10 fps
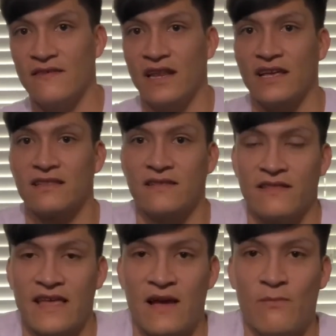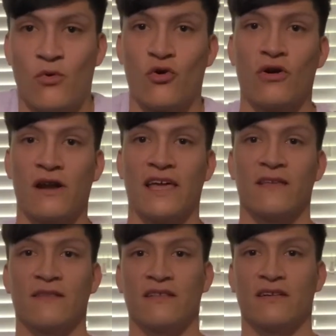it like that more like
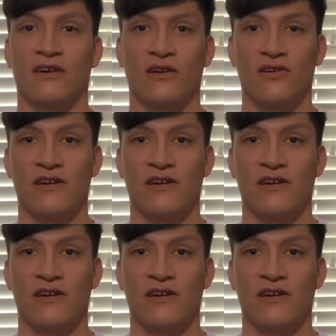color,